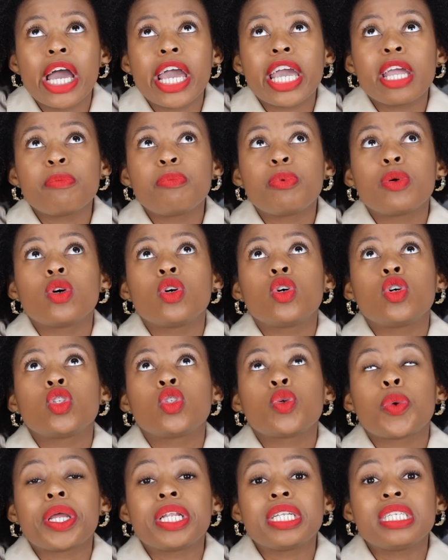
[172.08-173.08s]
April
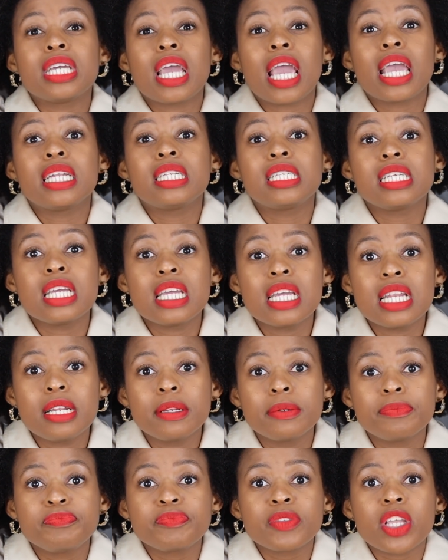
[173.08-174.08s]
2018
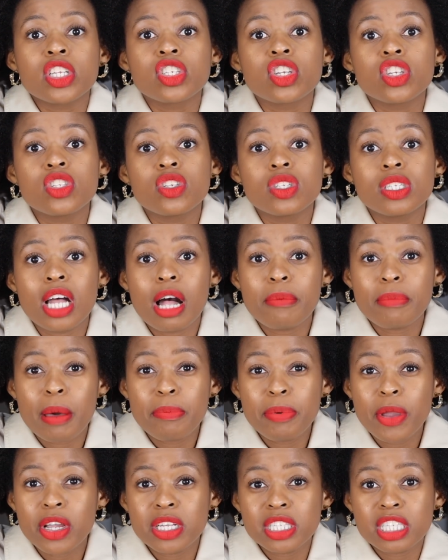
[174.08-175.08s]
just to tell my
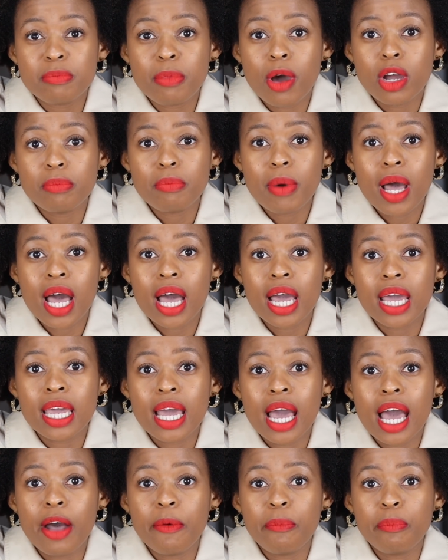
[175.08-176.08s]
parents about
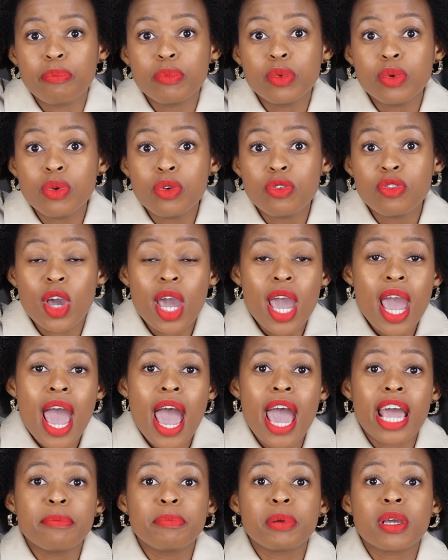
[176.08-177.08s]
my move.
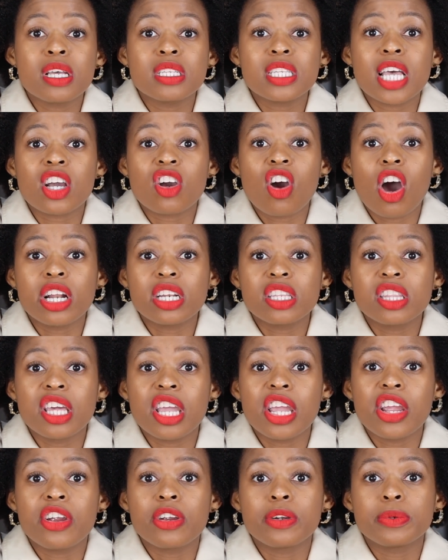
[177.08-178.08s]
And because I got
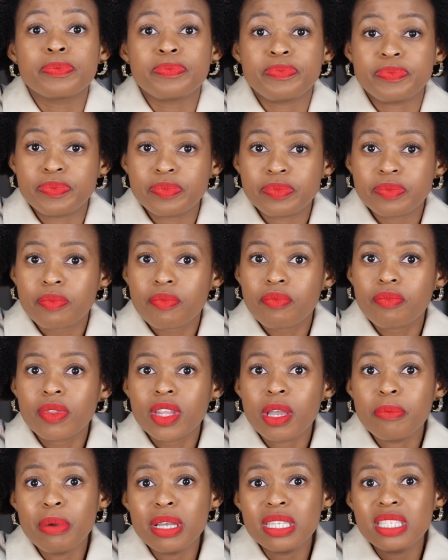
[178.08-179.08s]
their
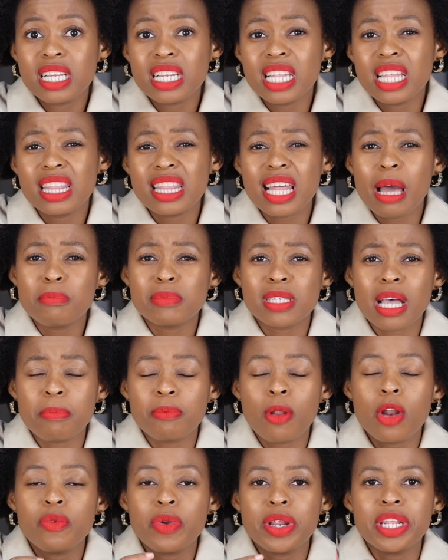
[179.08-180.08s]
basically thumbs
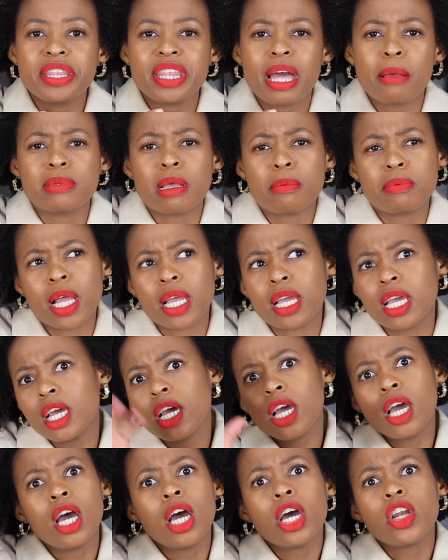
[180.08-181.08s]
up, not really thumbs up, like
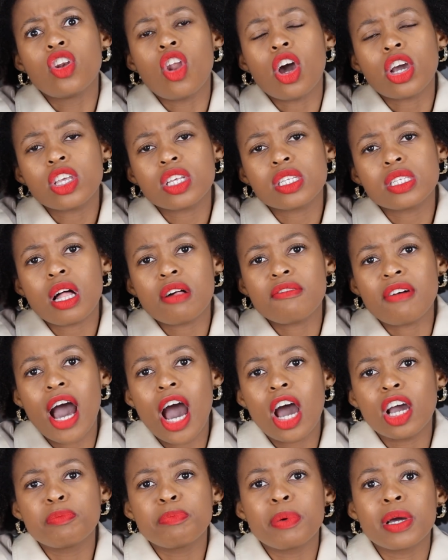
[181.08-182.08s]
knock yourself
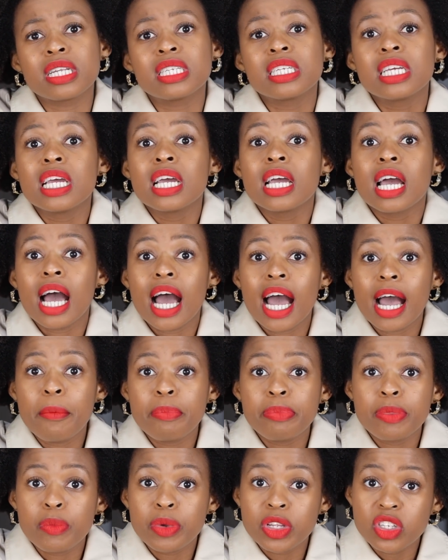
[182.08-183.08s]
out, but
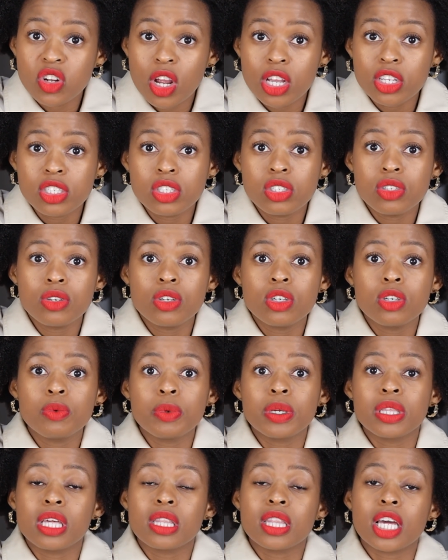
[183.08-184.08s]
we trust you,
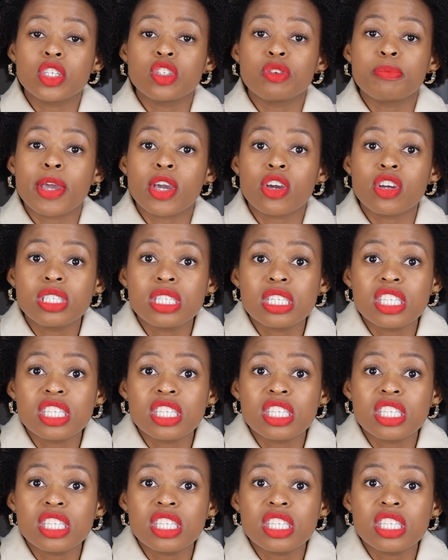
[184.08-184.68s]
we think that you make good